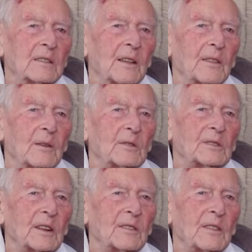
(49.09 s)
that there was
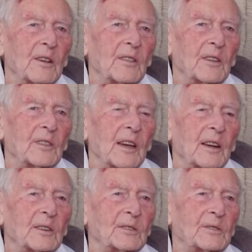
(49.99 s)
nothing they
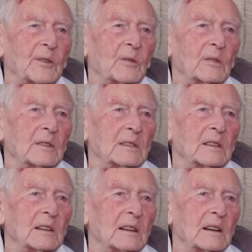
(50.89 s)
could do
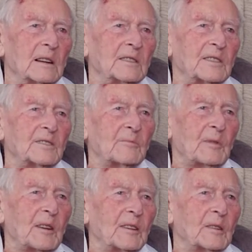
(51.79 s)
and
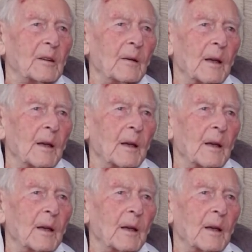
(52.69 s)
disappeared.